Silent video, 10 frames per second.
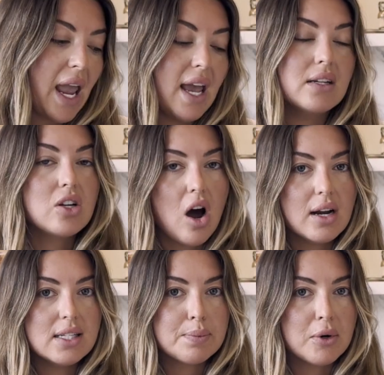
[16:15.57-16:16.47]
and got
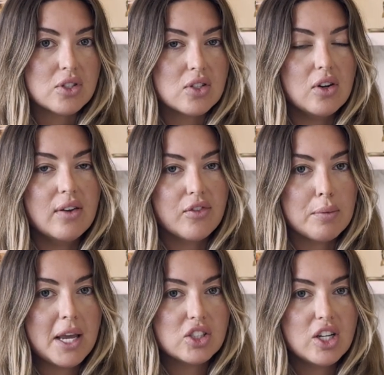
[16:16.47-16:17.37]
his personal
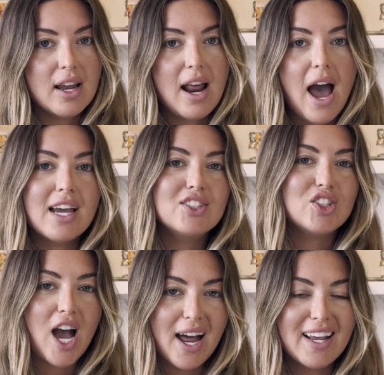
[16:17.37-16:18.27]
information. I
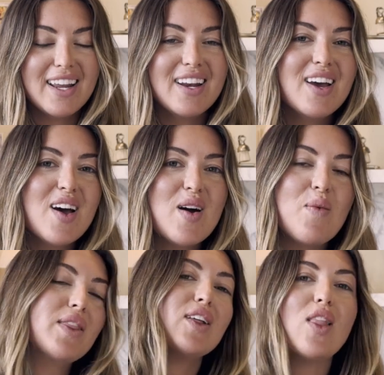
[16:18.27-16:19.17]
chatted
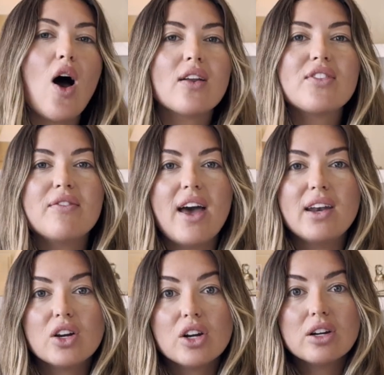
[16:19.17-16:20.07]
with a lot of the
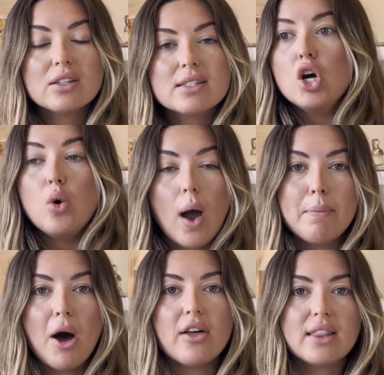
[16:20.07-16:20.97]
vendors who I
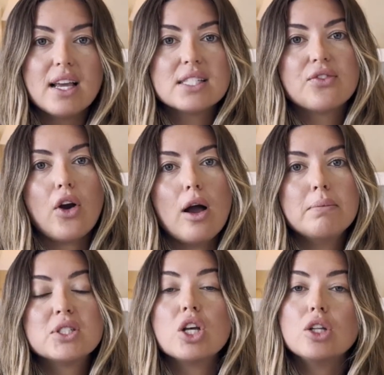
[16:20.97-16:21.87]
bought things from
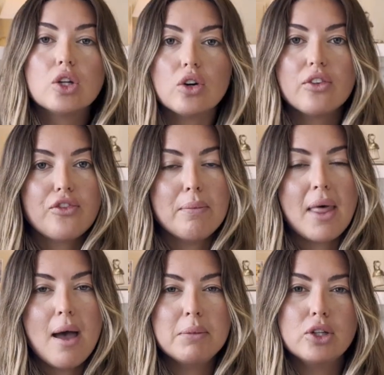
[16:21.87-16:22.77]
to learn from
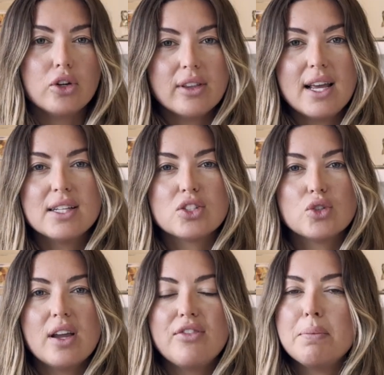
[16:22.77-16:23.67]
them, learn the
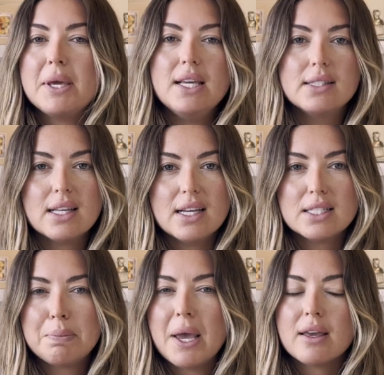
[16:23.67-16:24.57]
history of the pieces,
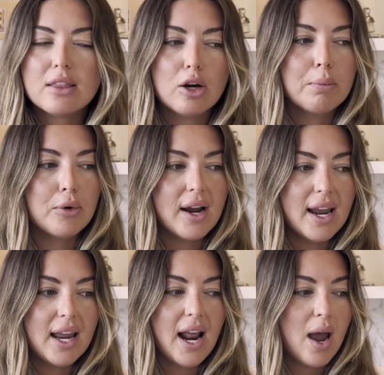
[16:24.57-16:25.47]
pick their
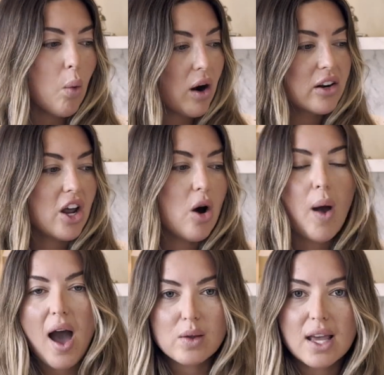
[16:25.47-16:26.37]
brain. I want to know
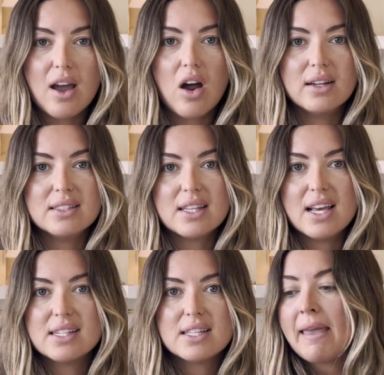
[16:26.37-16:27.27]
how they got into this,